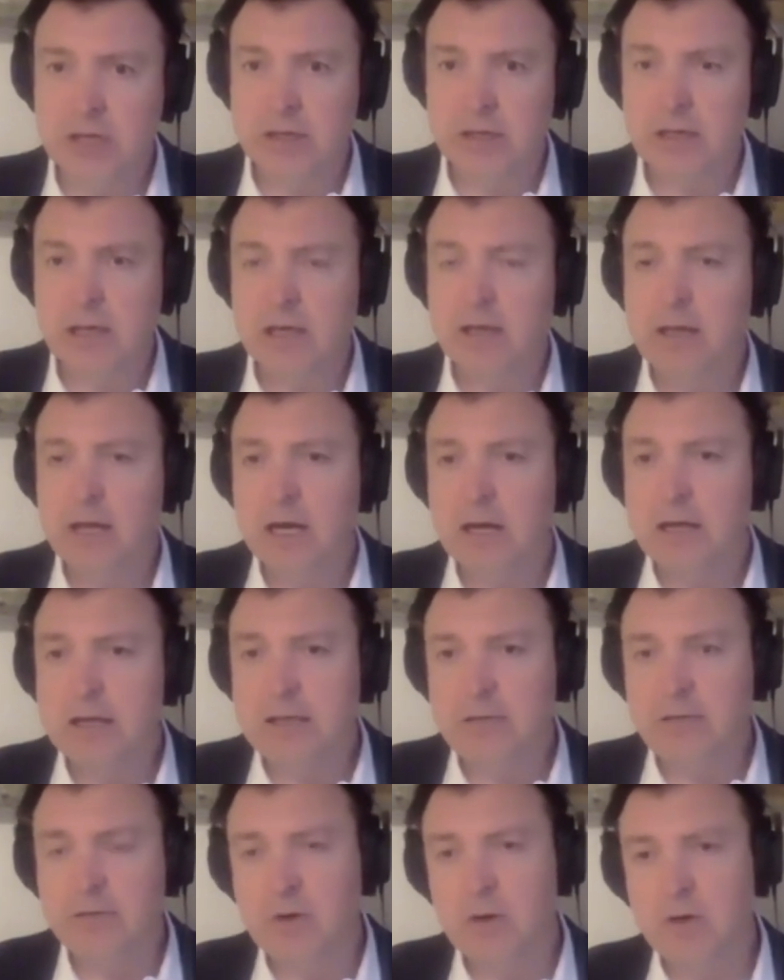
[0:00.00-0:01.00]
they are
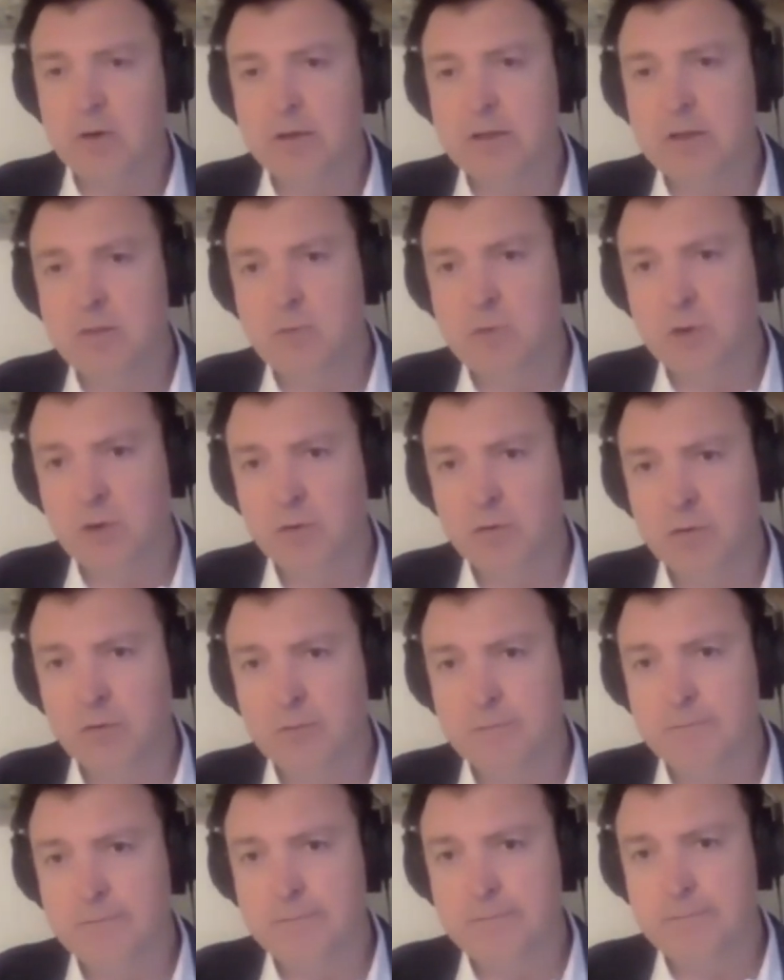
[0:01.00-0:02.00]
difficult to move.
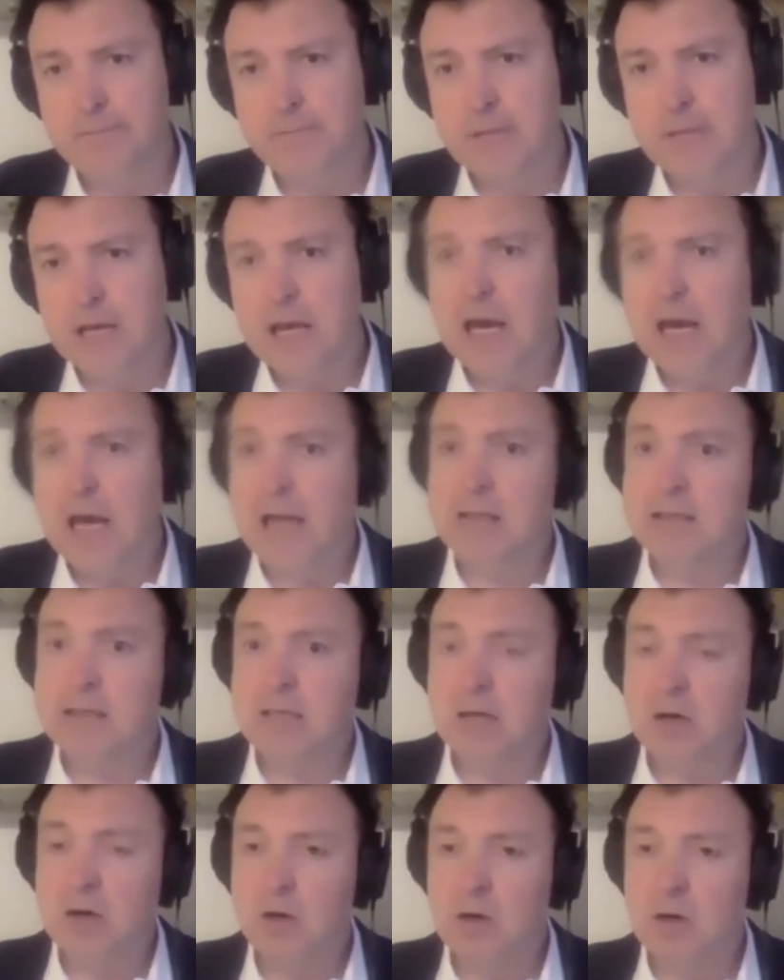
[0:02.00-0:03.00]
And
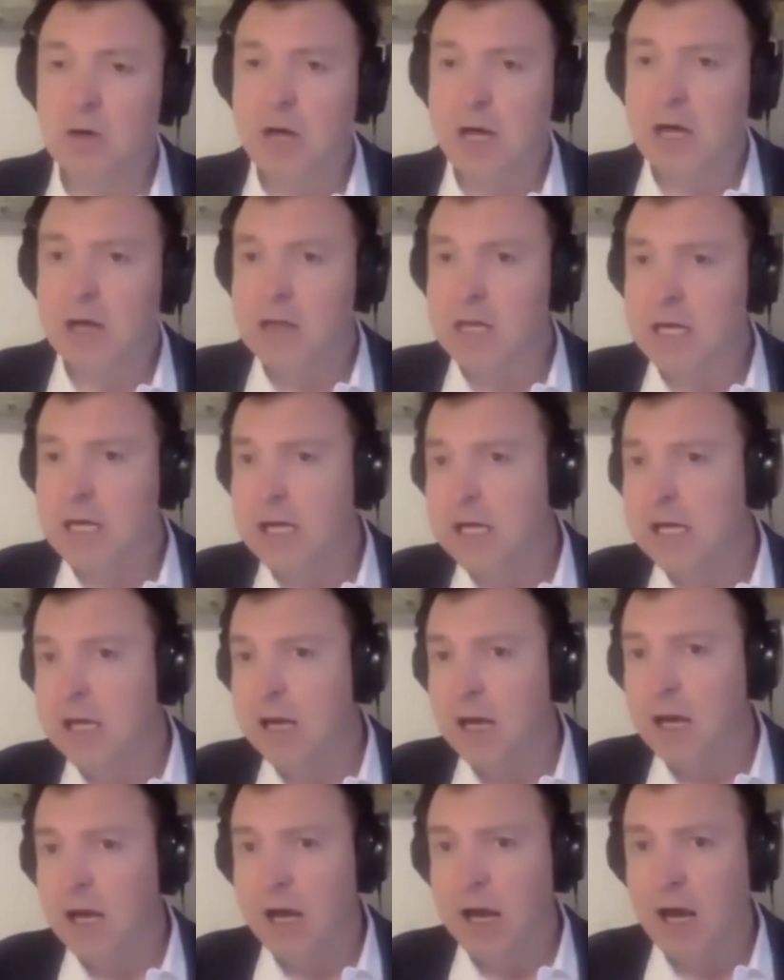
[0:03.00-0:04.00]
so
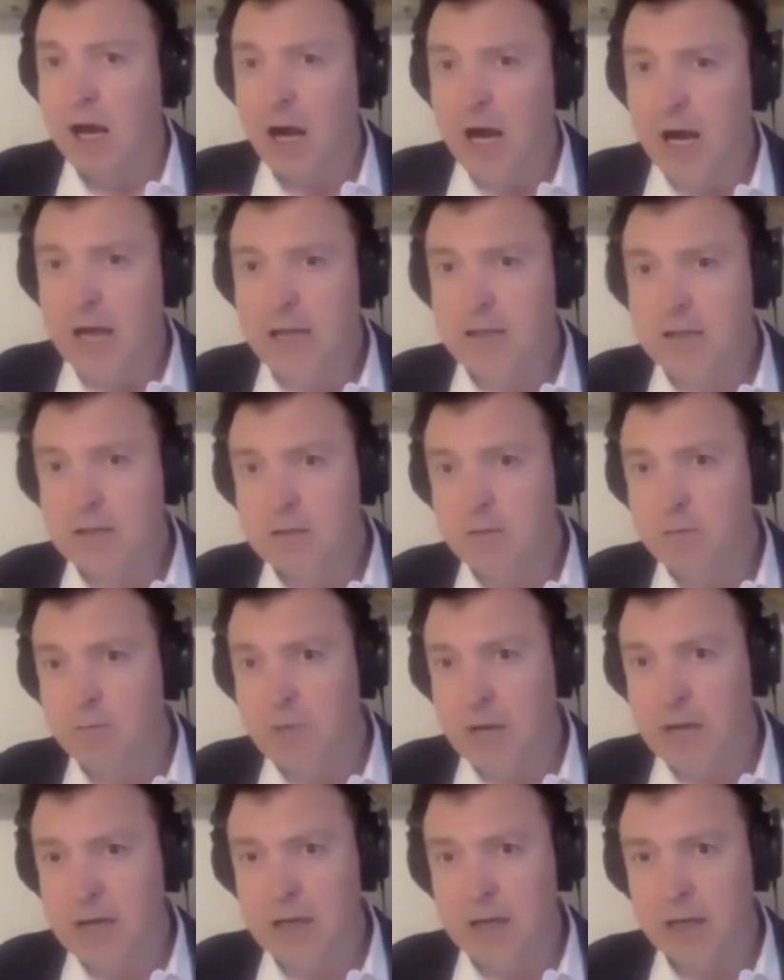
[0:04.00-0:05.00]
the
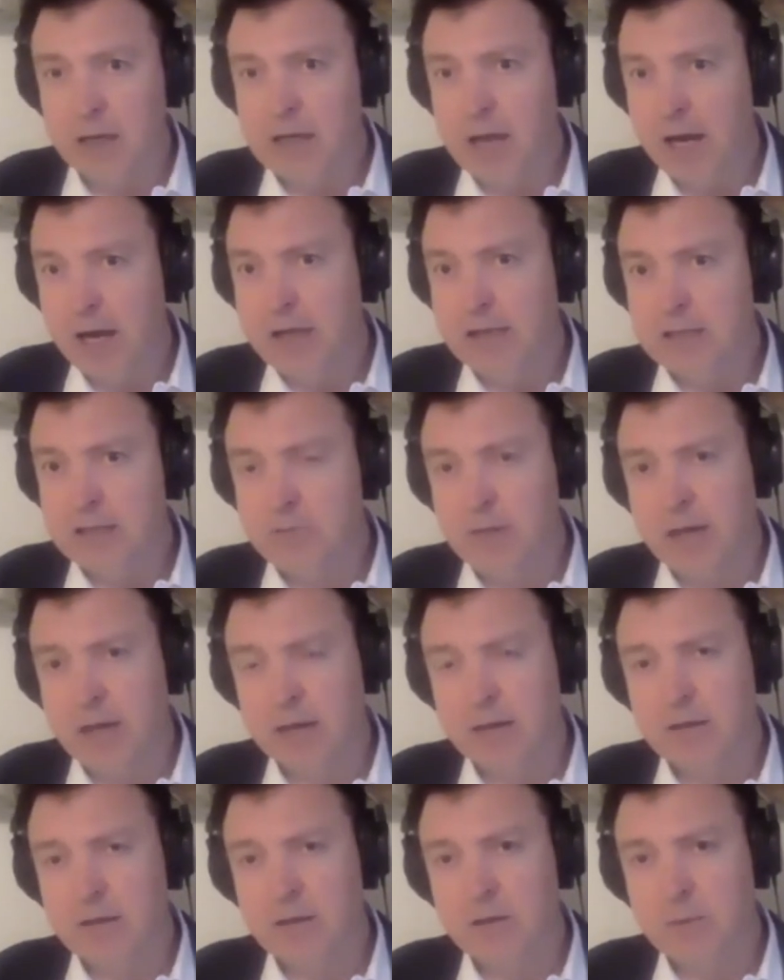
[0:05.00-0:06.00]
ironmonger, the
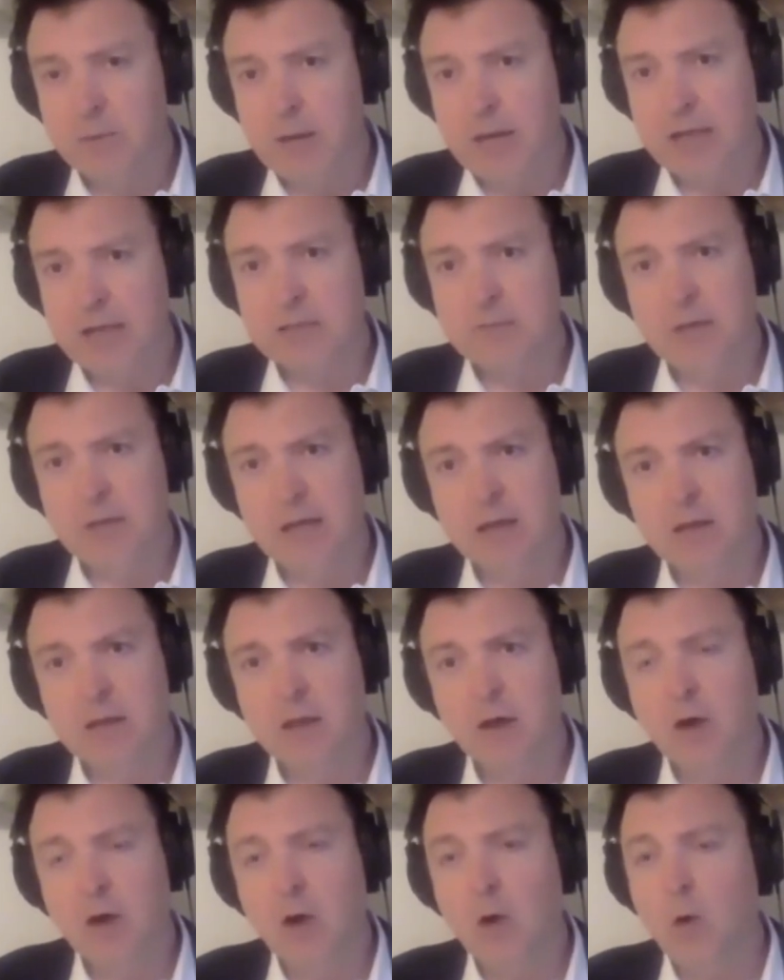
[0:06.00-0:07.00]
ironsmith, the blacksmith,
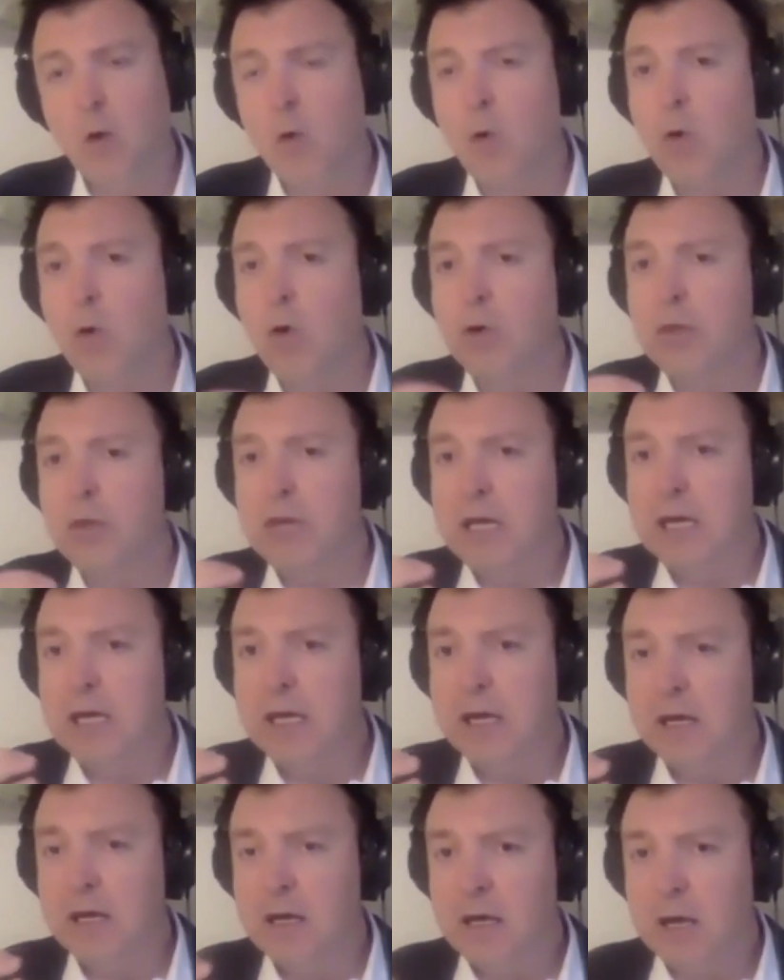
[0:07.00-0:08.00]
or
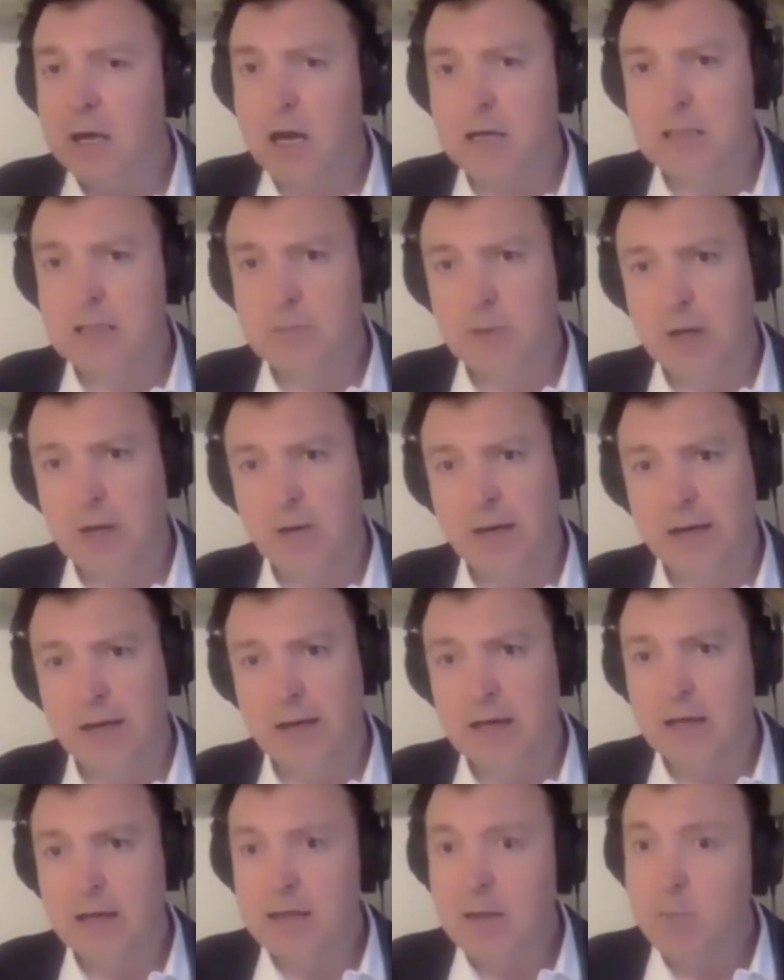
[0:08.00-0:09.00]
the glassblower,
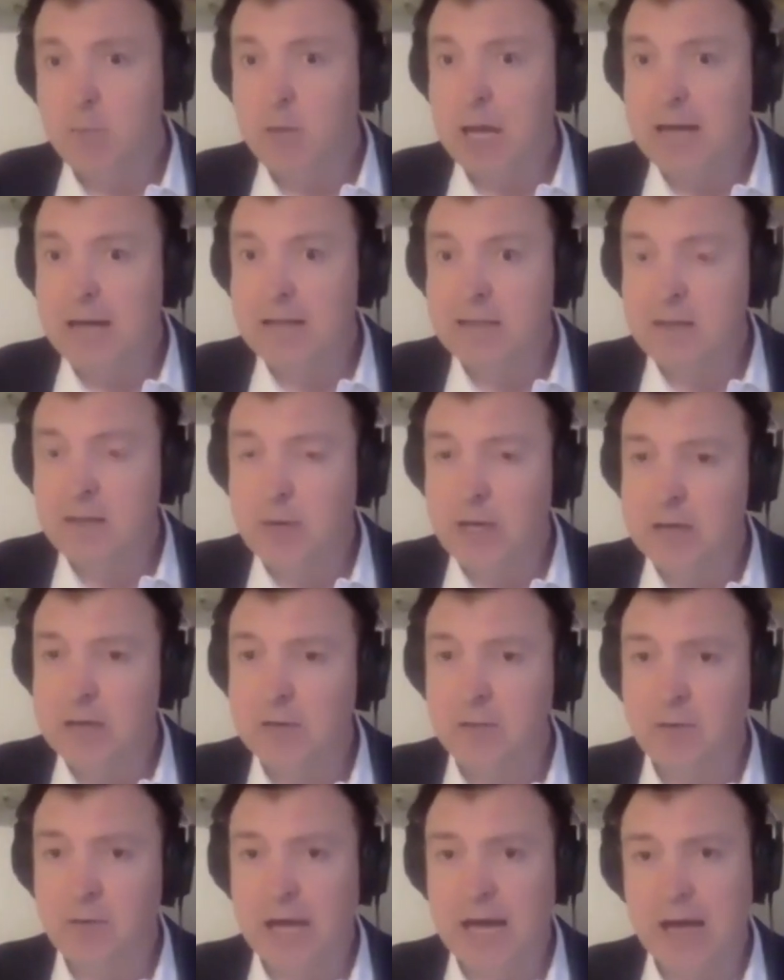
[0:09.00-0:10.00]
they place them under
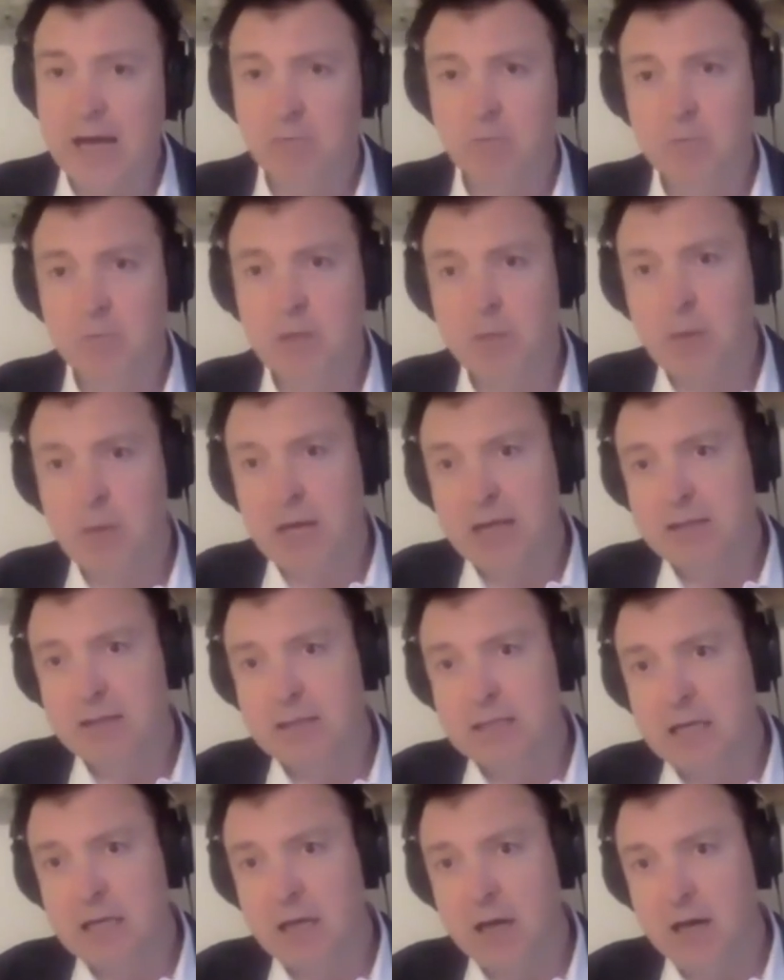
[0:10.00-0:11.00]
flame. They place the
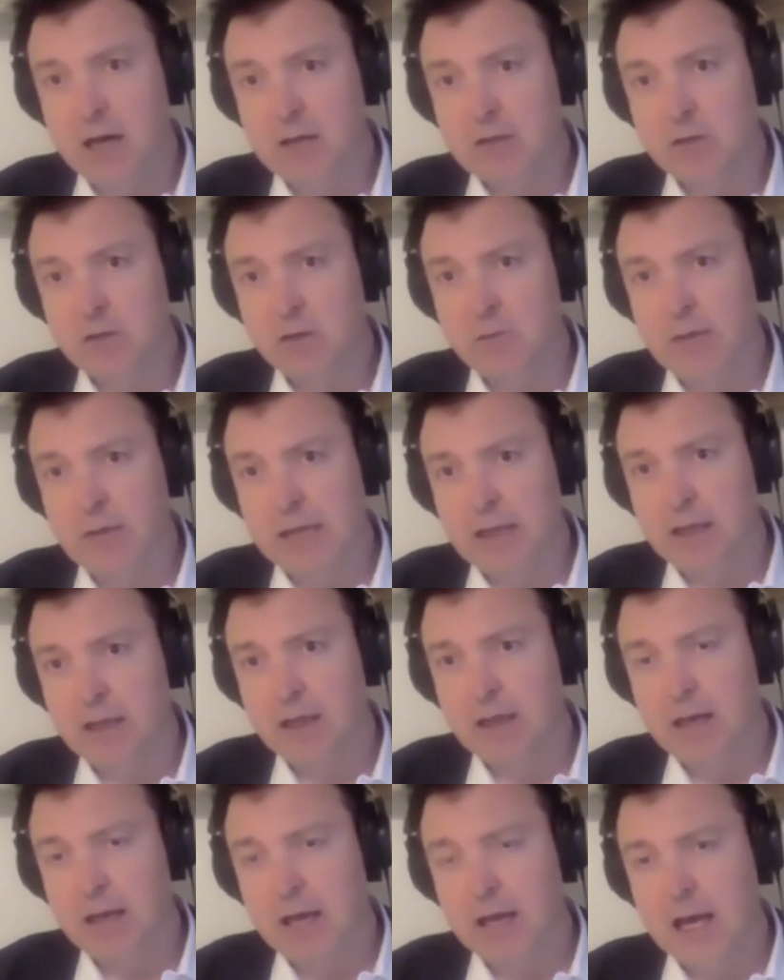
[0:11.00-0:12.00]
glass or the metal
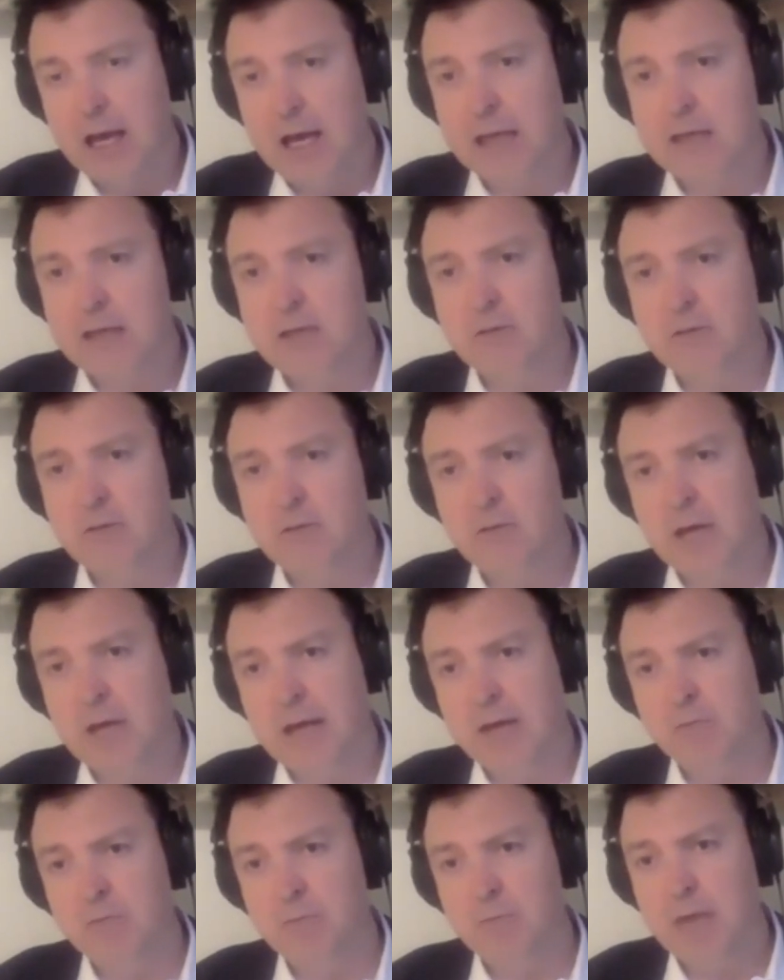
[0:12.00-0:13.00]
under flame.